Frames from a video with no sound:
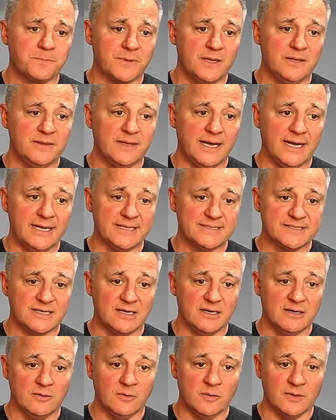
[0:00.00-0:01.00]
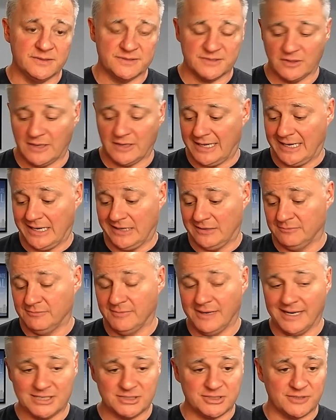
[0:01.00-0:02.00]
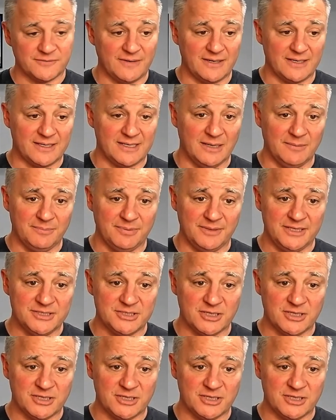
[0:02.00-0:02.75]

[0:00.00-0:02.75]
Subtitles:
In that. So our mantra for our company,